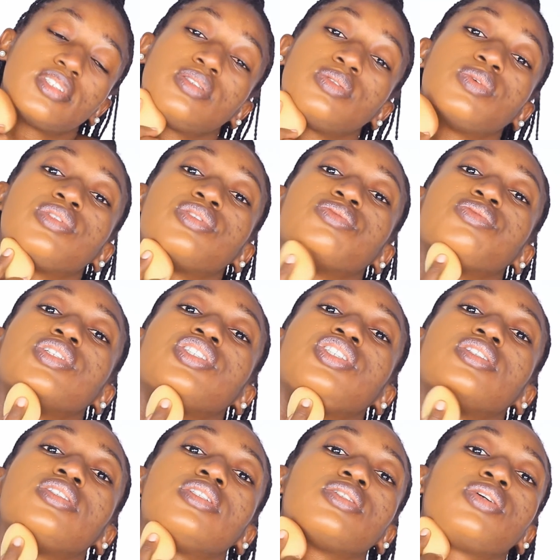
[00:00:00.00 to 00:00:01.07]
You want to reach
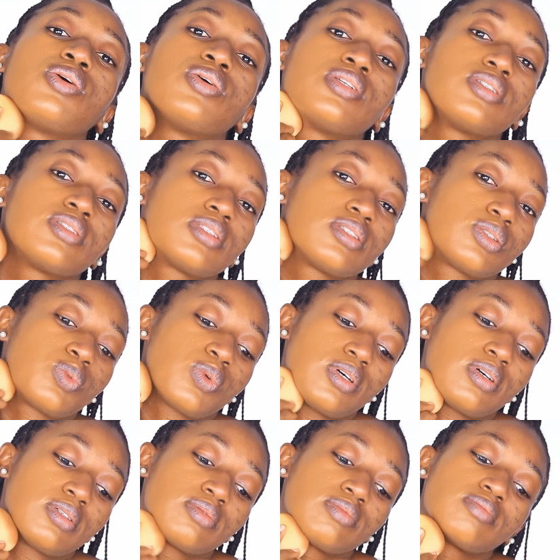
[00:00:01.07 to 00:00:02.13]
these corners as
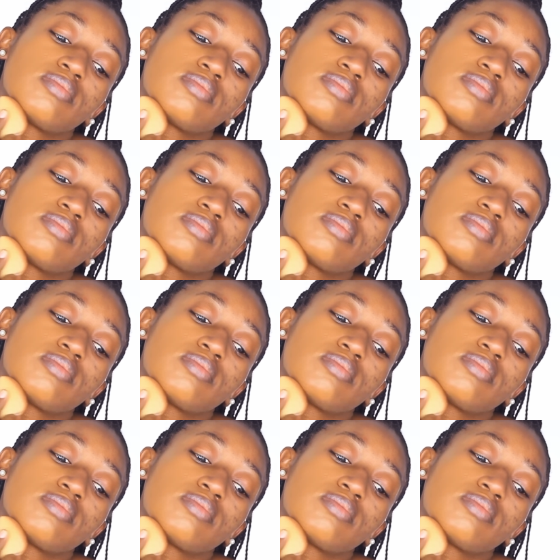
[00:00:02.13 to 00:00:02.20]
well,